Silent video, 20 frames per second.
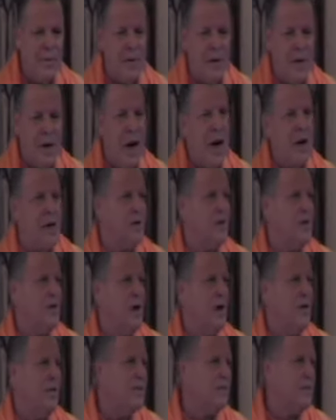God is
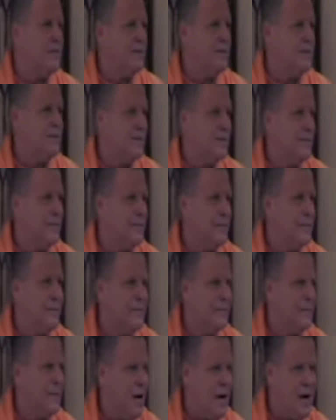love.
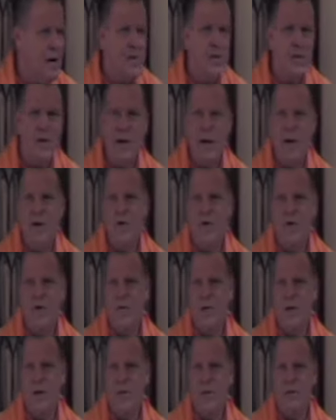God is the nature
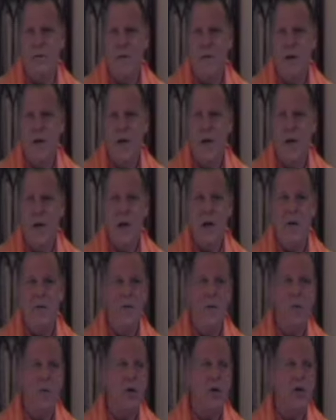of love. And if
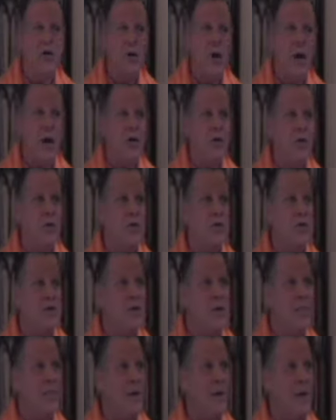we're trying to
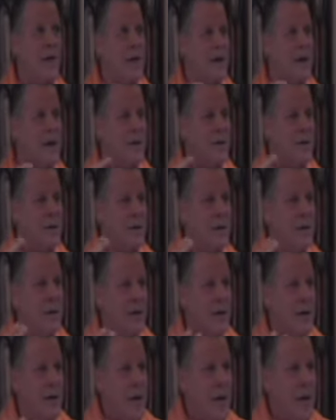assimilate
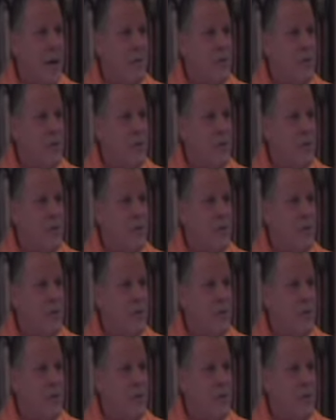and